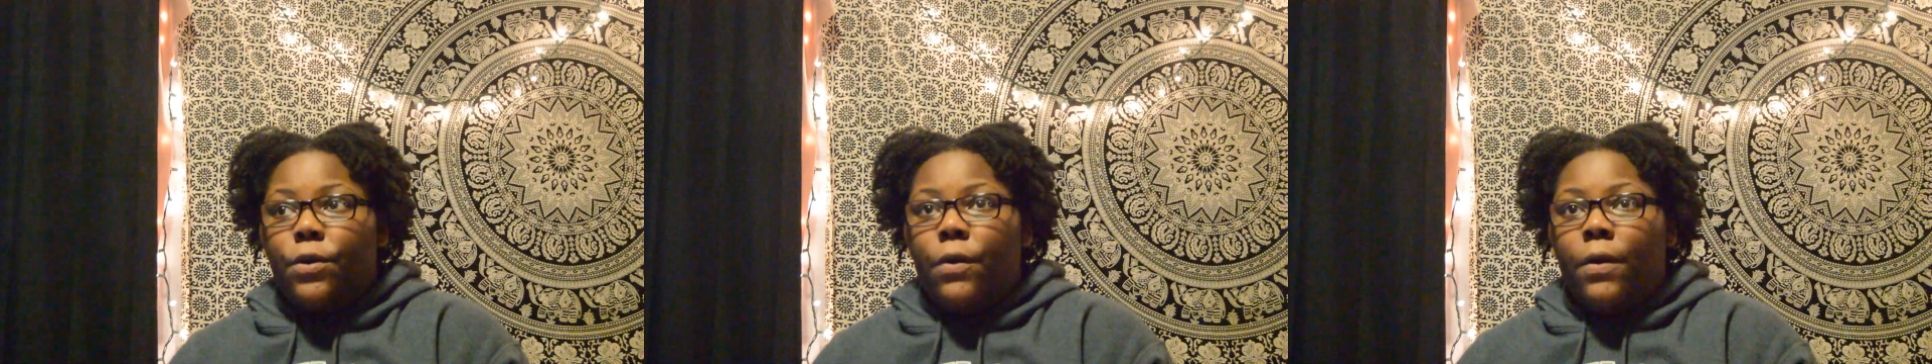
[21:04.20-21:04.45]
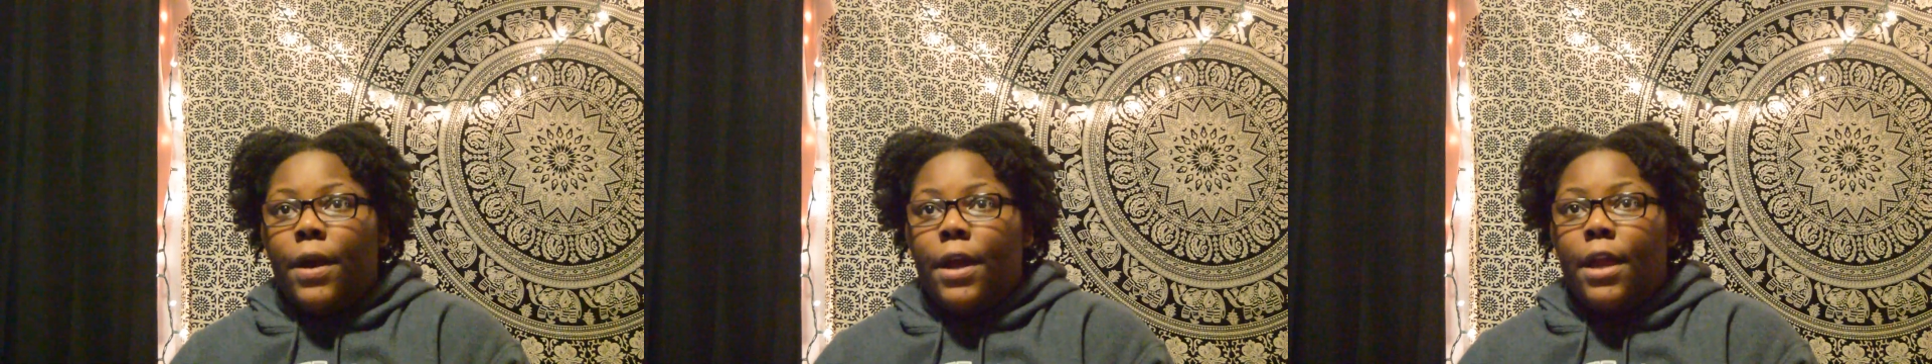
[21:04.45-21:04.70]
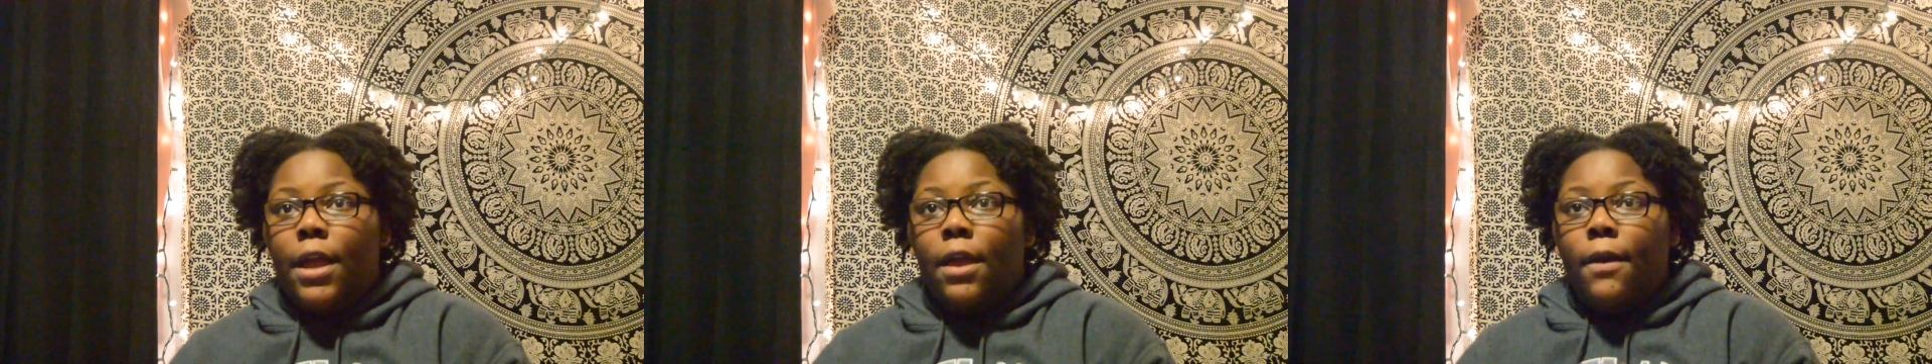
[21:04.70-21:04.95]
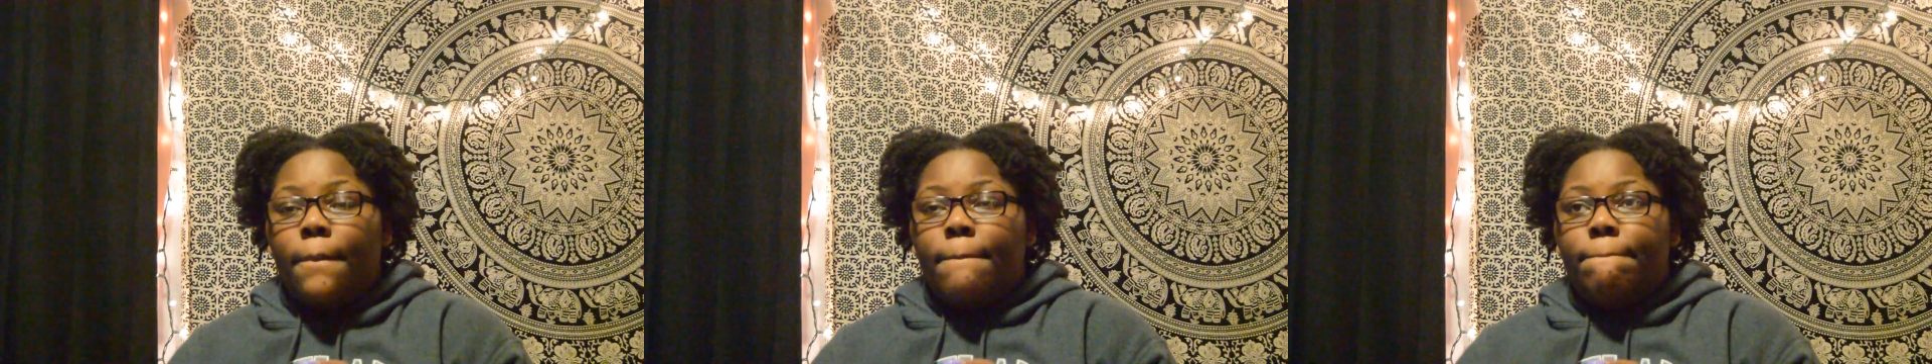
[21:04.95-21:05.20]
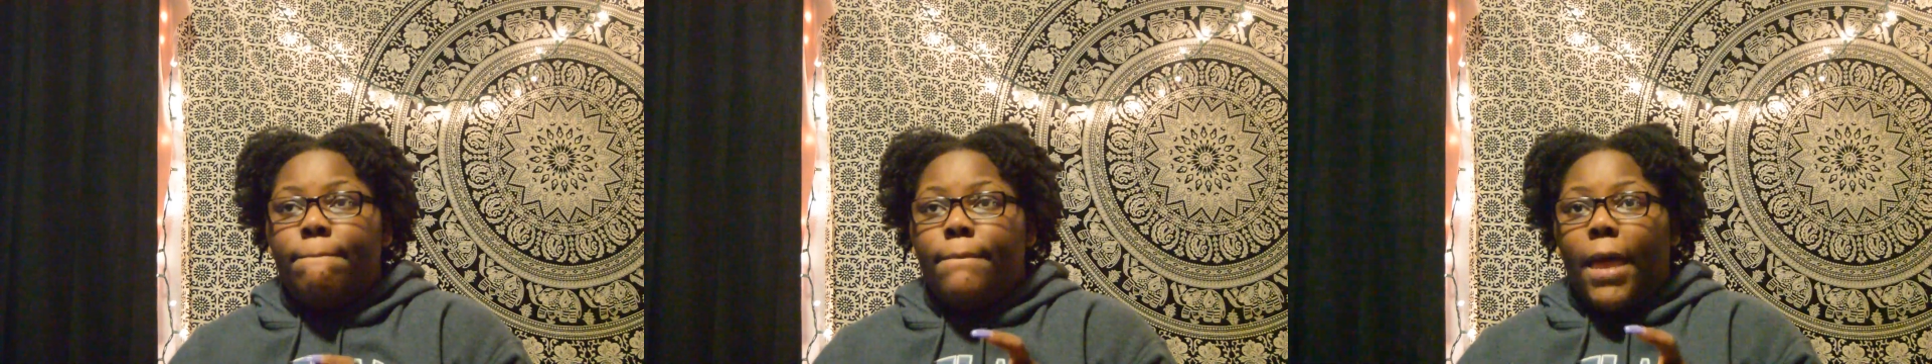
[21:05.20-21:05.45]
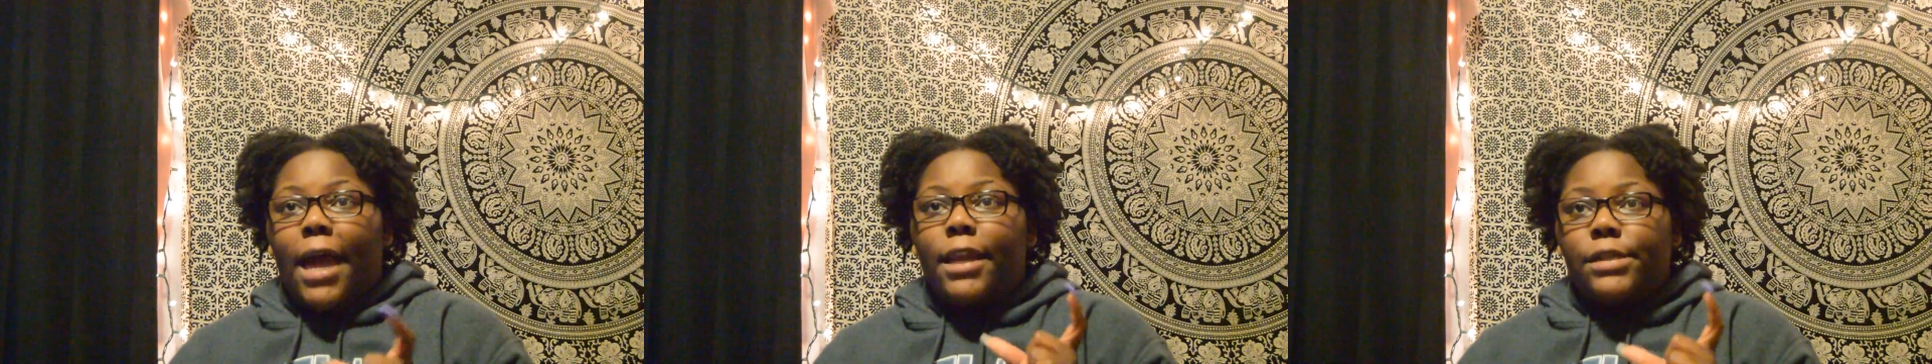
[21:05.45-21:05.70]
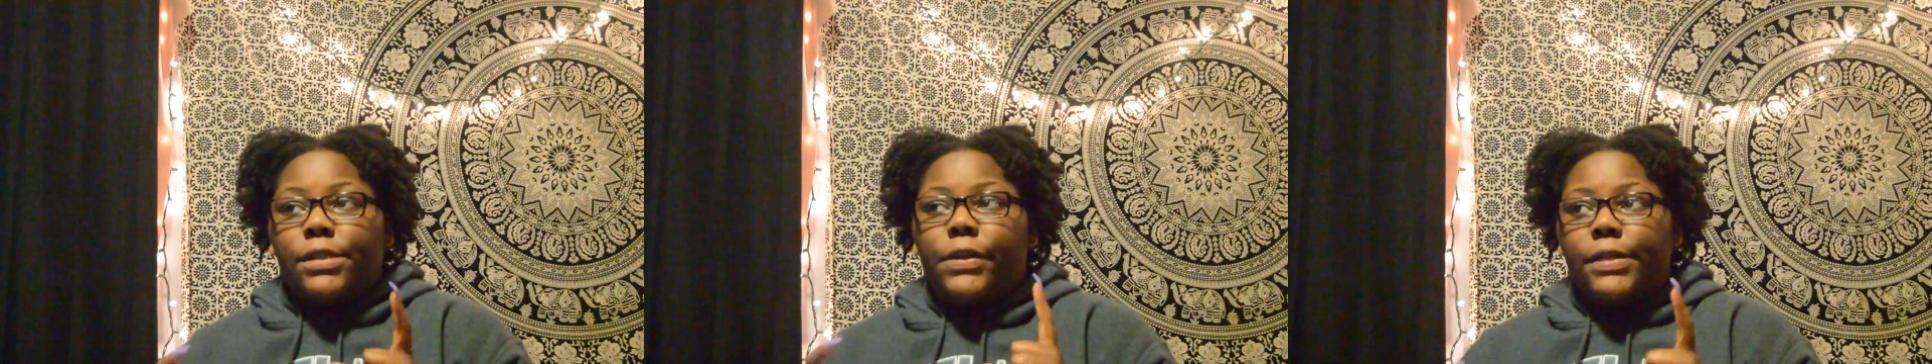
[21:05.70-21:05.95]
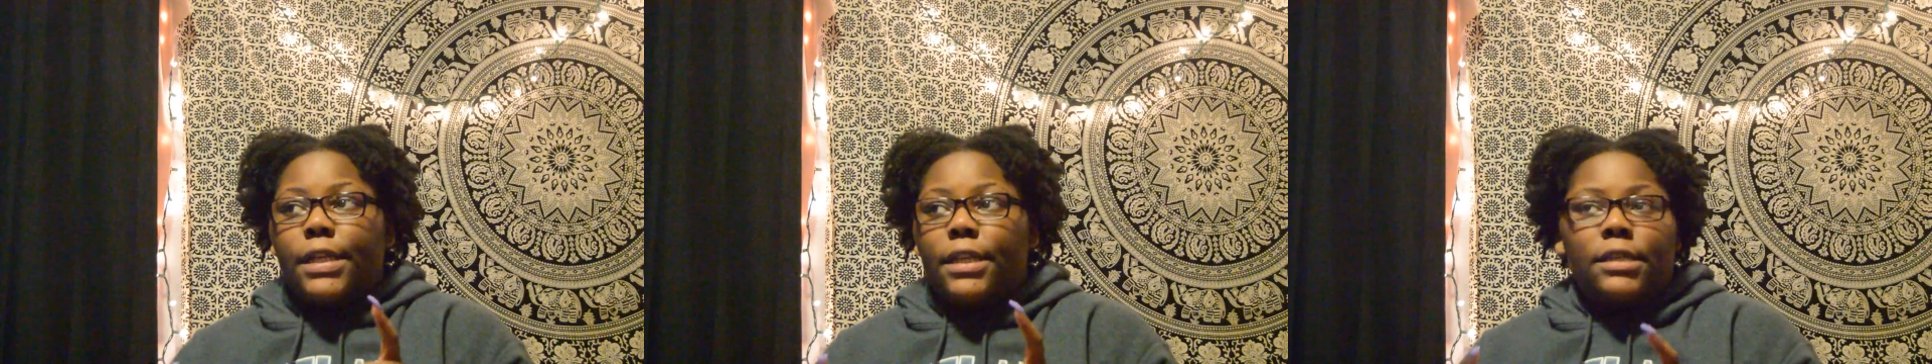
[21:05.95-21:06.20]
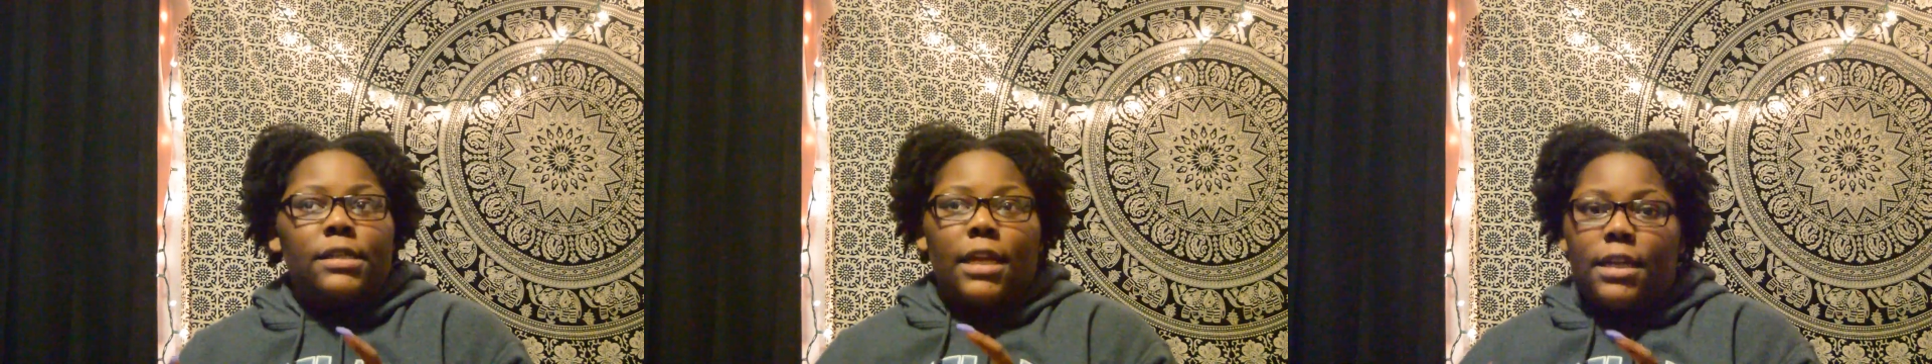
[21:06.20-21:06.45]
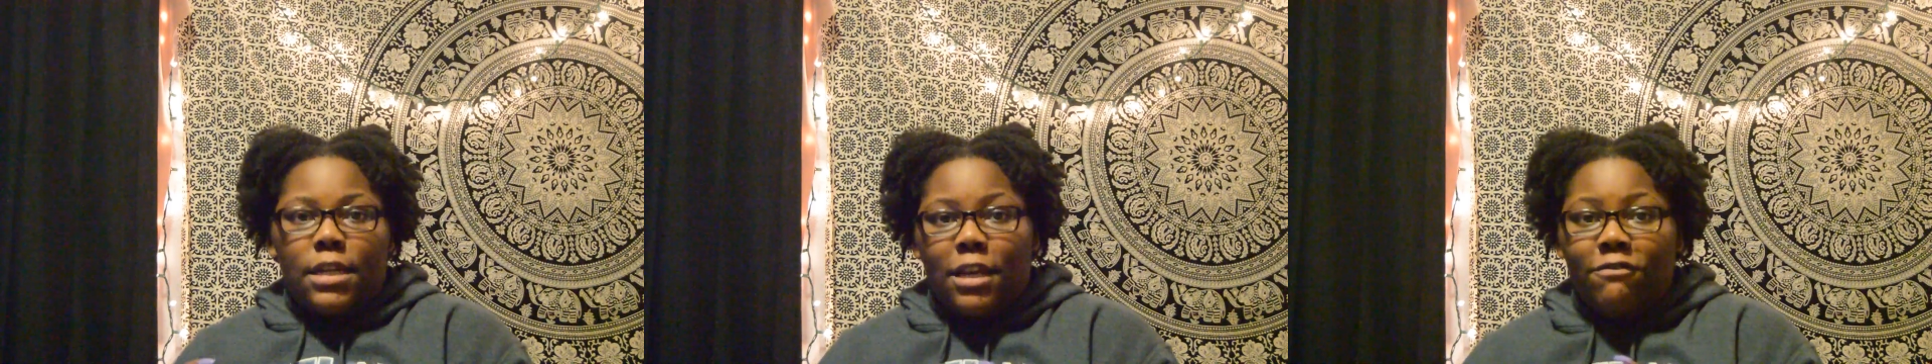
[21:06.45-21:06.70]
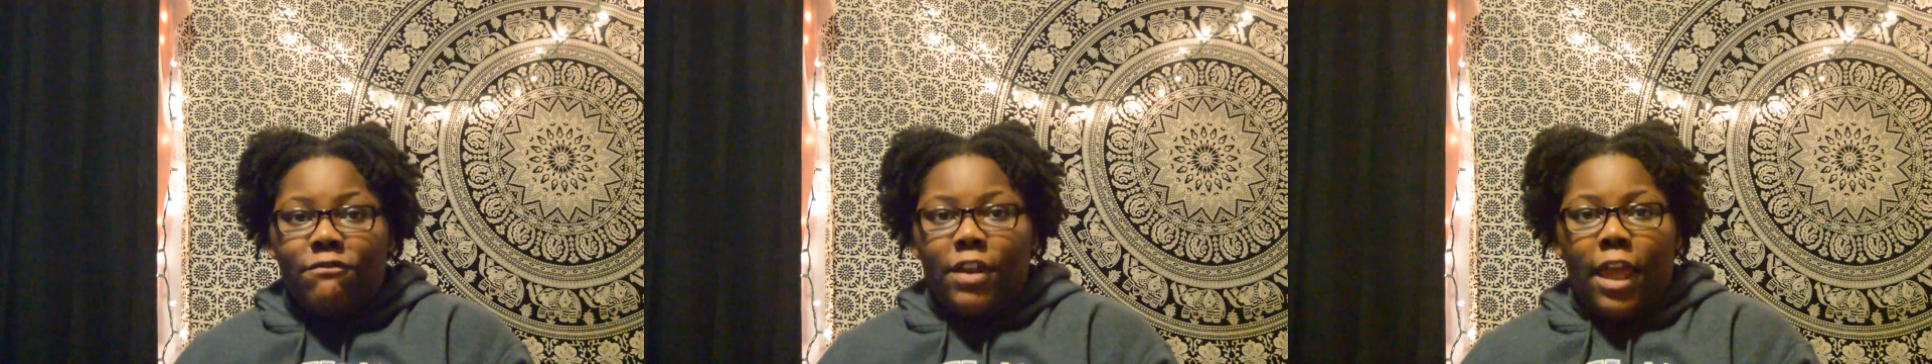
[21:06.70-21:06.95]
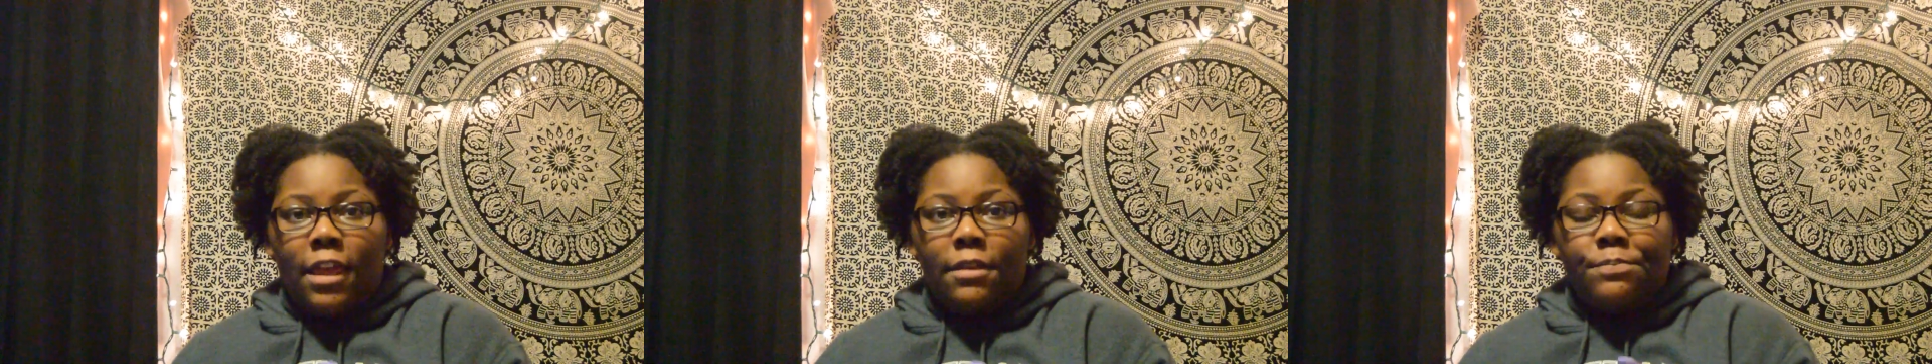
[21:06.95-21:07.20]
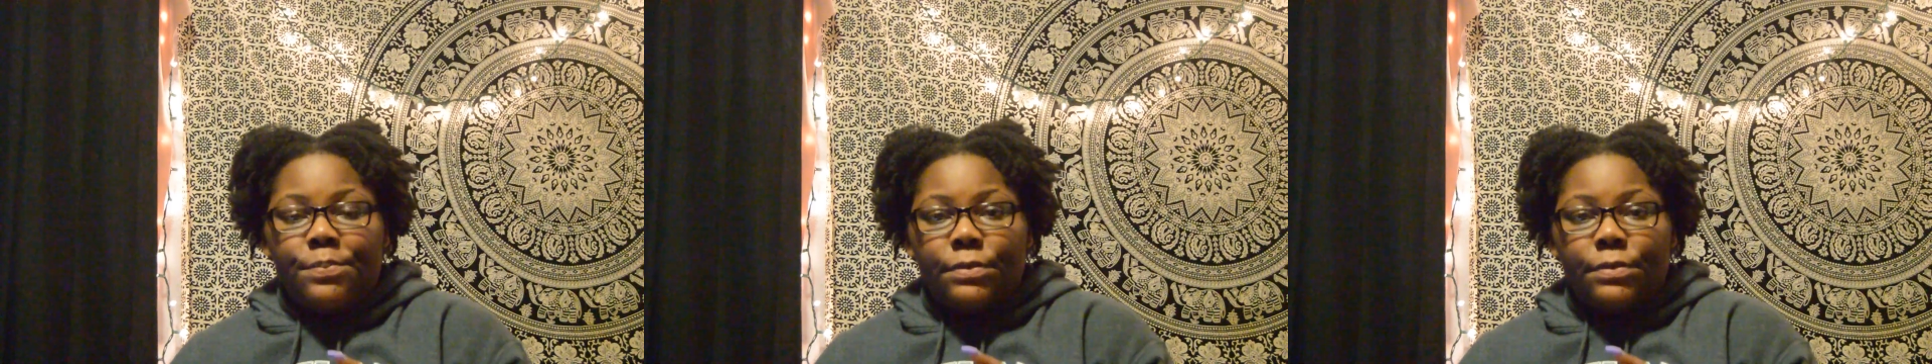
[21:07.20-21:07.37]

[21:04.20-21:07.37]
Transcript: or add a certain sentence that didn't fit,